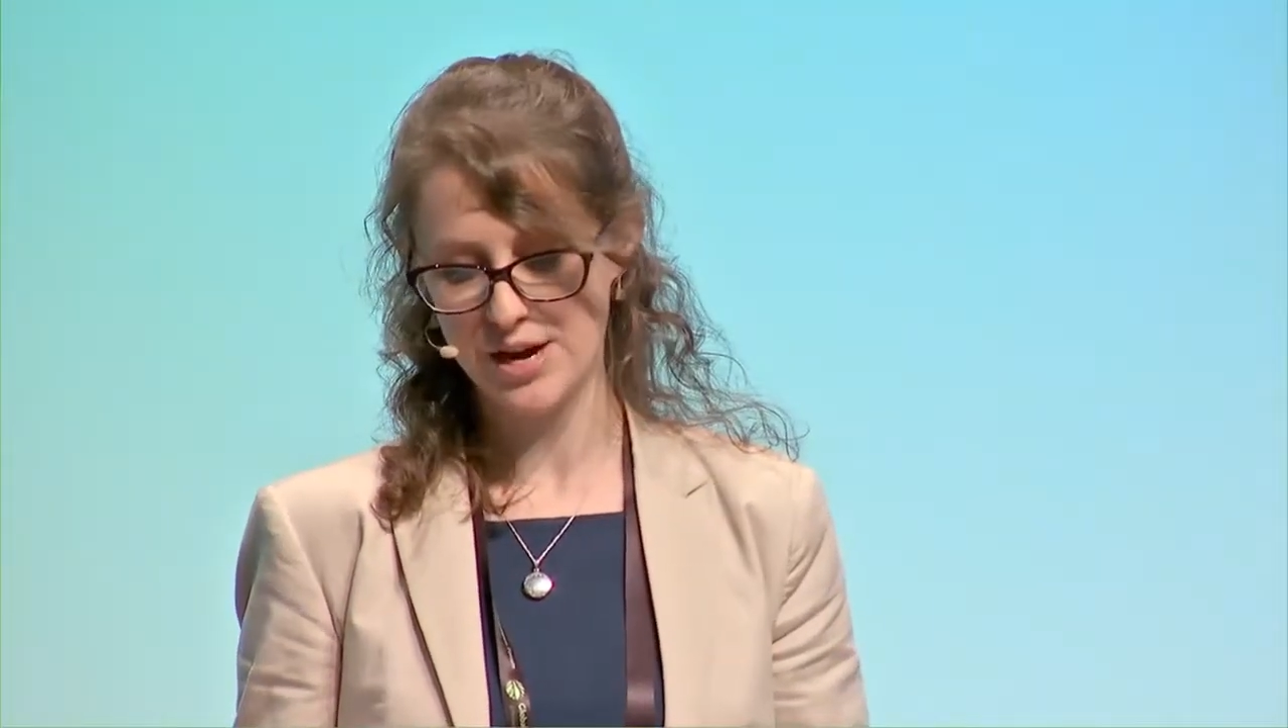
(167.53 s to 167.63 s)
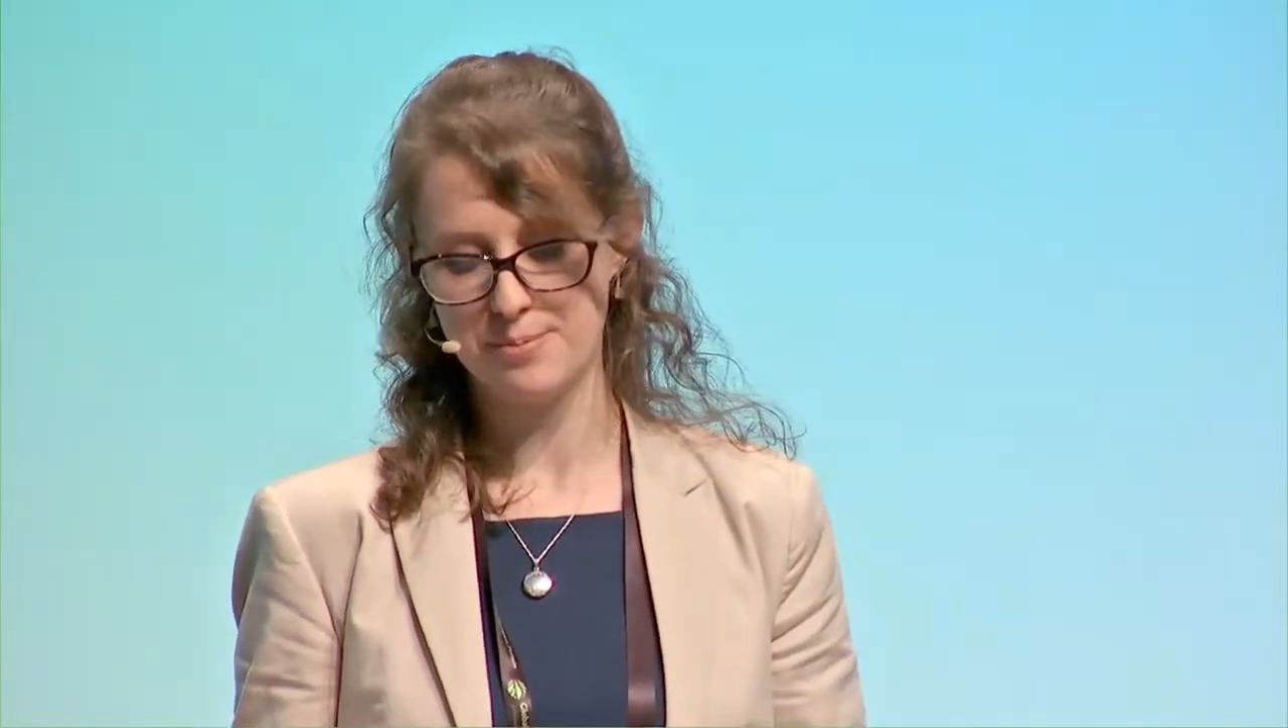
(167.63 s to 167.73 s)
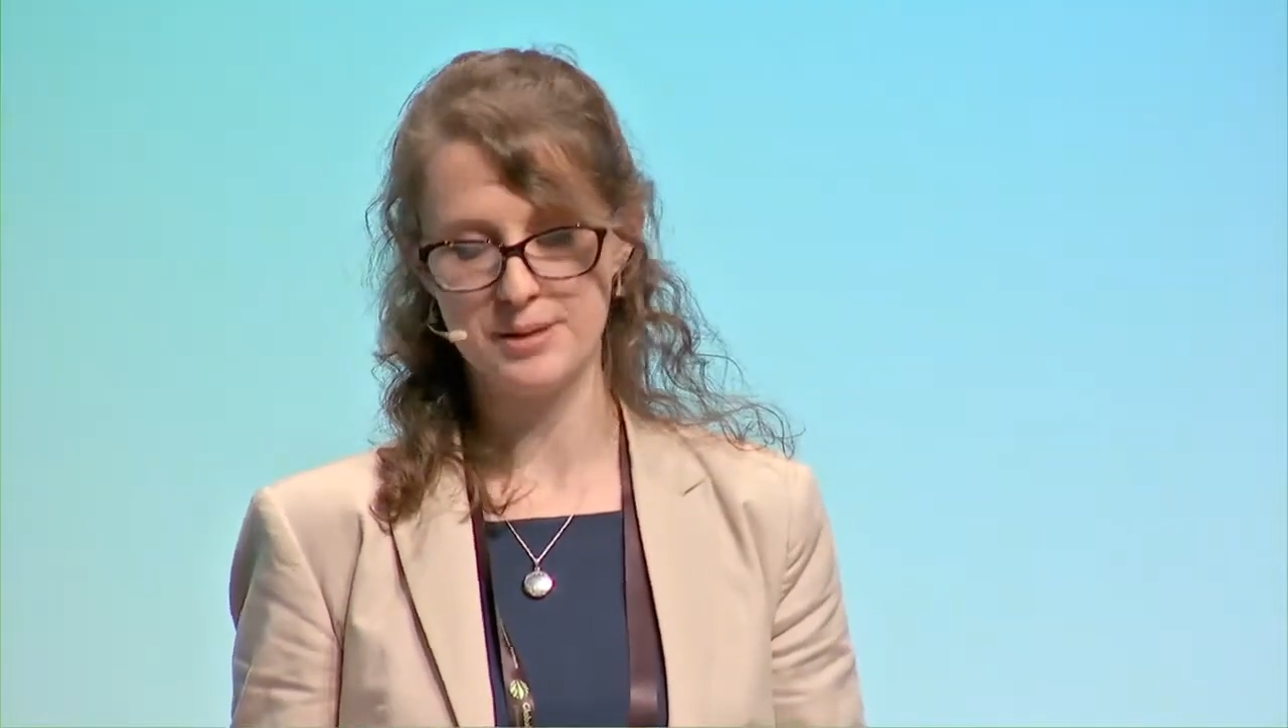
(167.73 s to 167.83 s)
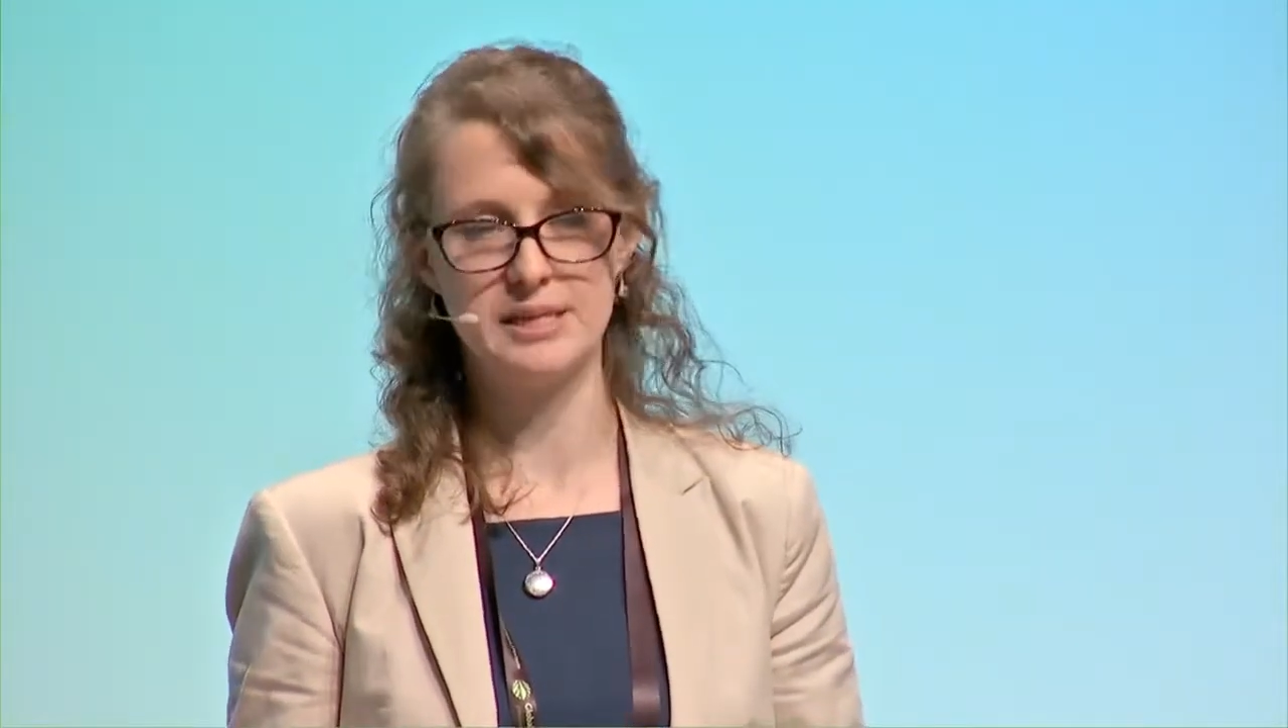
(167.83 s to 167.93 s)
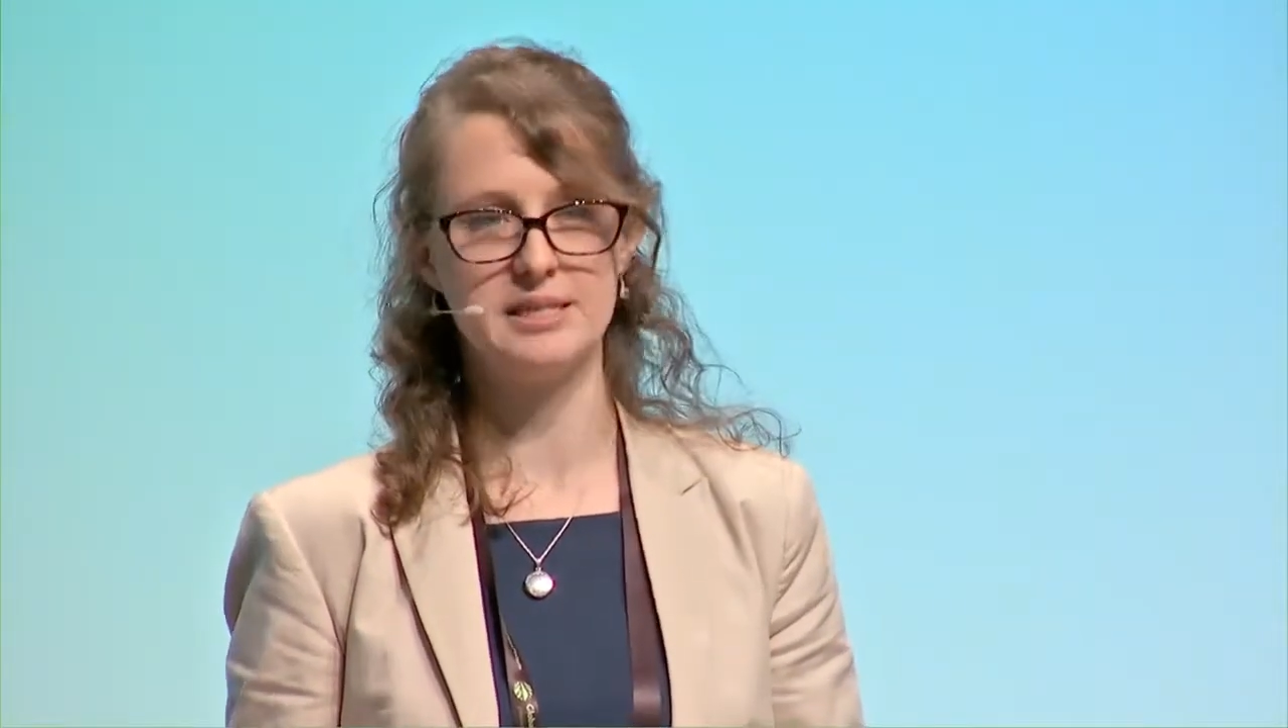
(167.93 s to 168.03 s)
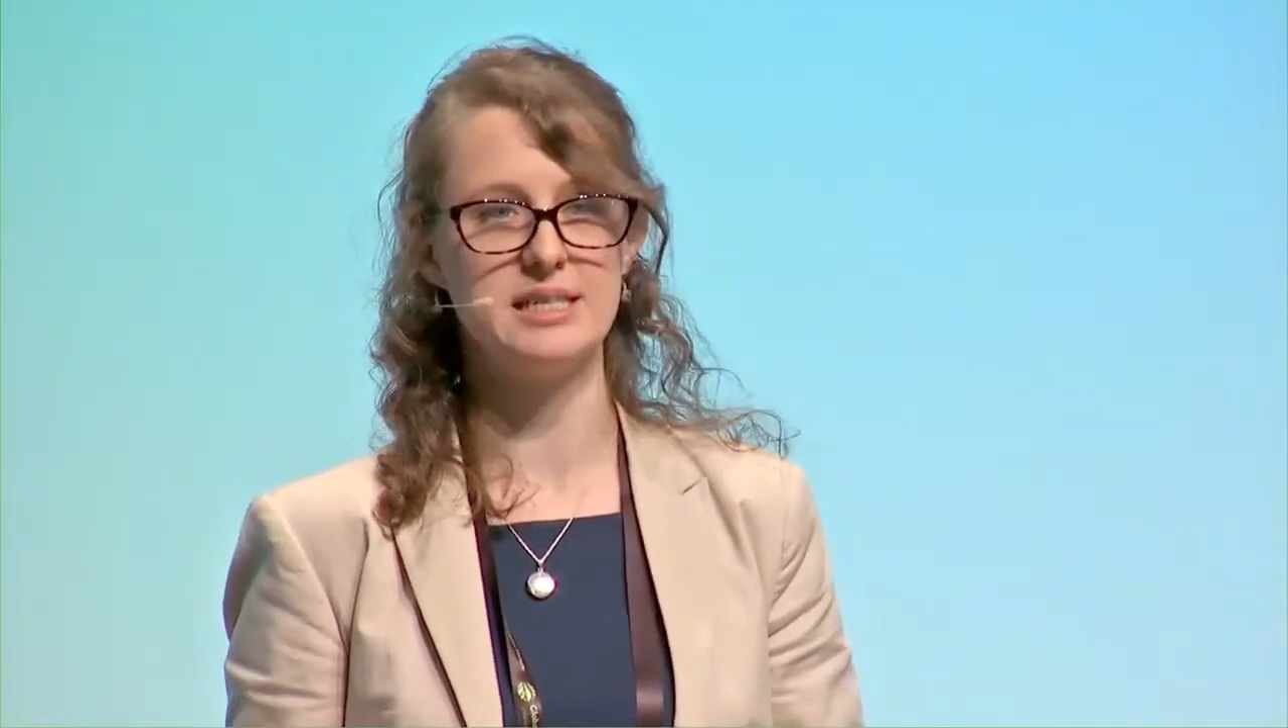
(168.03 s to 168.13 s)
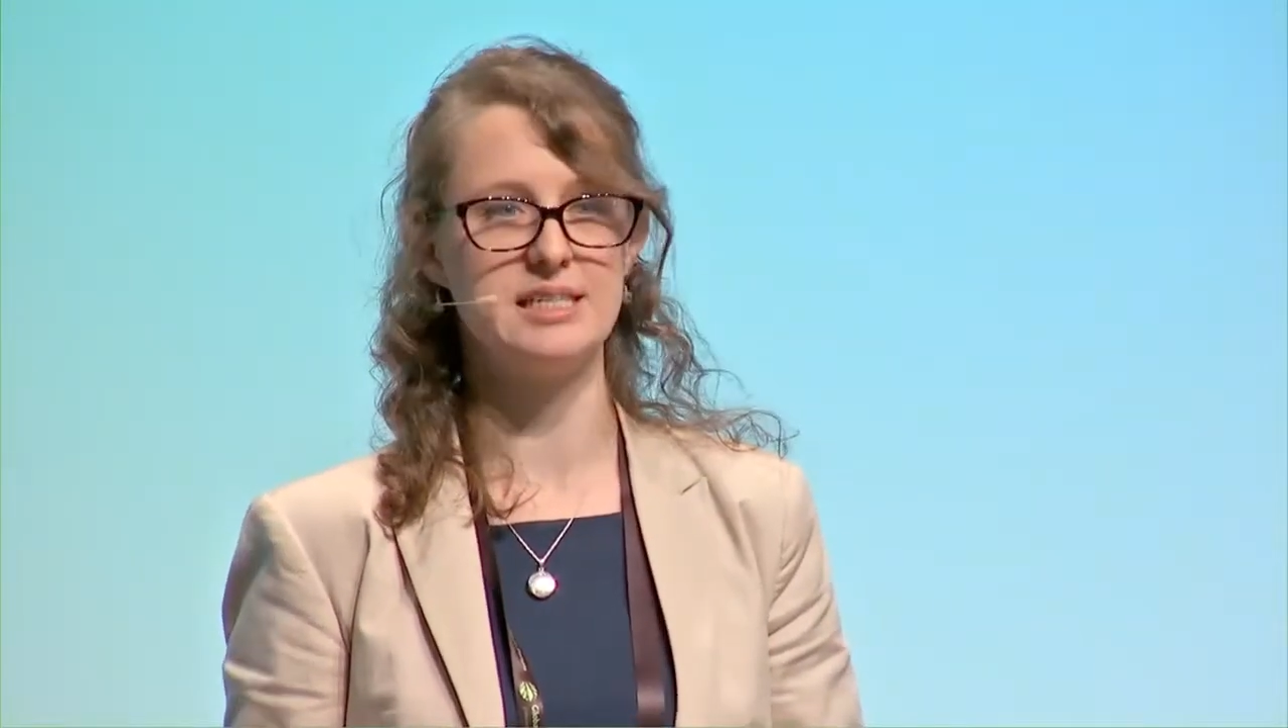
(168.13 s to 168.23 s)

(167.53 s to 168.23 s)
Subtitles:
open to